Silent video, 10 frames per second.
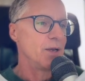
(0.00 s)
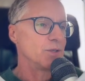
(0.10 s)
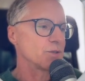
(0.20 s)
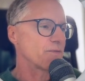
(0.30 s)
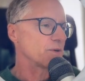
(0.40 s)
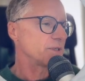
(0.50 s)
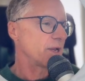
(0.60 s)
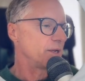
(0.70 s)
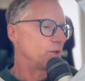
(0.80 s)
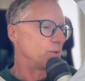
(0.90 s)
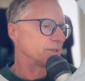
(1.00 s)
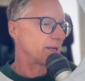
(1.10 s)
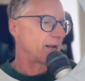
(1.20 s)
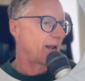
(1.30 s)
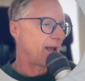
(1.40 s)
So the first thing I'm going to do is
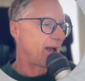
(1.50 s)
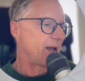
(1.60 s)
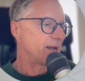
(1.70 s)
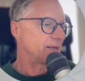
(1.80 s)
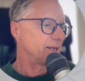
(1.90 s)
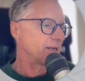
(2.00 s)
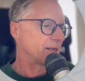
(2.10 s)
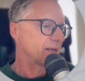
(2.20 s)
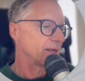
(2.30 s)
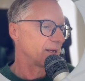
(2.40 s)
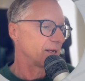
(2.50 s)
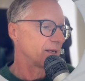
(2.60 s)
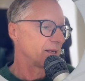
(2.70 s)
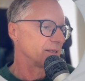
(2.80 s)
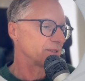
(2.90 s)
I'm going to add
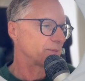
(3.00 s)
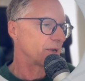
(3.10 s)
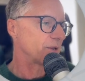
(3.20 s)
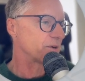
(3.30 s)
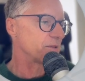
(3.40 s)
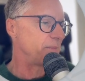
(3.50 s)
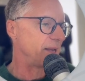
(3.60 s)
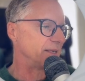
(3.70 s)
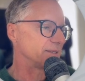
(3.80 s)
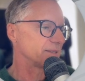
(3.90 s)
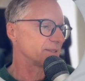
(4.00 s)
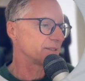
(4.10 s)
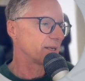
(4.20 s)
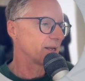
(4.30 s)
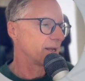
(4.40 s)
some color to the base.
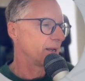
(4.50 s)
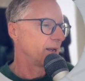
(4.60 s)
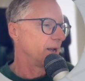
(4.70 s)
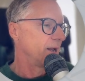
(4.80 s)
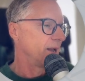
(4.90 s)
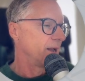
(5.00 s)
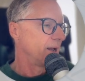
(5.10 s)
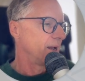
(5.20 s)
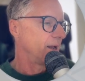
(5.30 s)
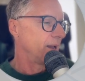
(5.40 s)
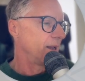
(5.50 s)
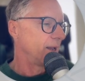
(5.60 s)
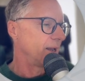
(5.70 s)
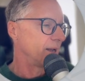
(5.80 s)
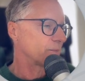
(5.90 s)

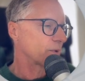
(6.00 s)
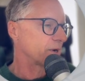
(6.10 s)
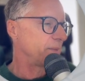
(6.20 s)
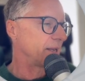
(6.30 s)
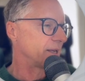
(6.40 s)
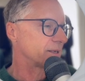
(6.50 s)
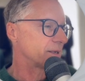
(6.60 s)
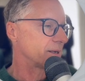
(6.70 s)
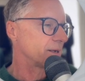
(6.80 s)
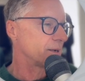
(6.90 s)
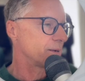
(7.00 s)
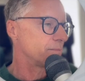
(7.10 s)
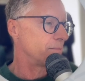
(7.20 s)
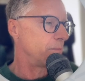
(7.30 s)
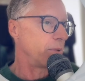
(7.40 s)
And we're going to make it
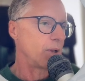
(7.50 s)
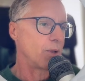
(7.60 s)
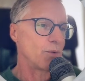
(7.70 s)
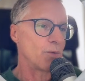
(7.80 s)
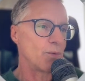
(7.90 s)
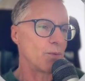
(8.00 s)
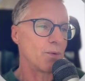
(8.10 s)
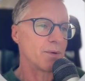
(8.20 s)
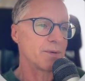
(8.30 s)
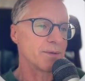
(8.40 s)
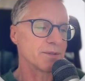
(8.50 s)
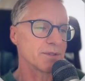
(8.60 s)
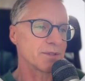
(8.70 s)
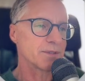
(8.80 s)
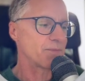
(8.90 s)
blue,
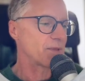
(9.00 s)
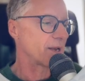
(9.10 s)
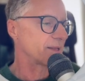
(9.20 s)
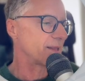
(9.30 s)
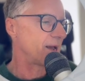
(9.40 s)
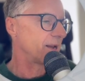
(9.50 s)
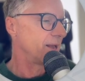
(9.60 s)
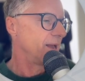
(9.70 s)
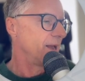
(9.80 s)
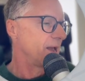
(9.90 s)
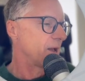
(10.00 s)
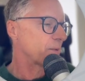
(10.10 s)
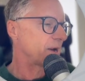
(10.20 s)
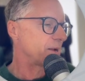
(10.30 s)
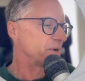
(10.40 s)
something like that. And we're
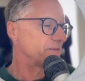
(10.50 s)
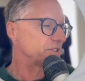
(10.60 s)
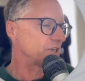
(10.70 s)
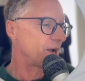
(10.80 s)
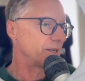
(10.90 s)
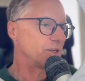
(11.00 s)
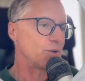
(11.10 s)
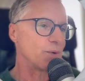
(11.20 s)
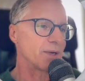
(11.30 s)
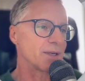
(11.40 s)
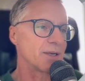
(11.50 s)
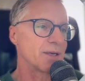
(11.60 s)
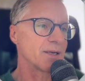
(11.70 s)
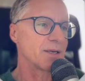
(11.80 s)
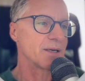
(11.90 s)
going to add a bit of a shine to it.
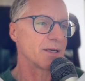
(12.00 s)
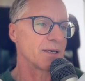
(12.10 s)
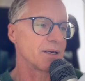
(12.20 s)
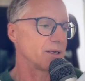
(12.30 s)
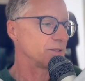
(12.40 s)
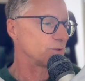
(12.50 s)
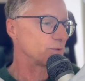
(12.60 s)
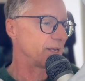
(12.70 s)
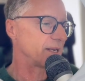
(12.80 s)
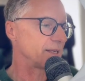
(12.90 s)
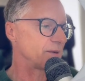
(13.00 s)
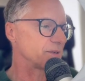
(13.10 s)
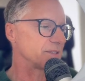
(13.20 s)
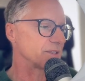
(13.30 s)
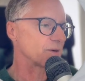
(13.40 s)
So take it down to
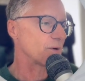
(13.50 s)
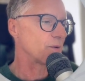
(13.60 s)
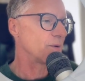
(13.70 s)
0.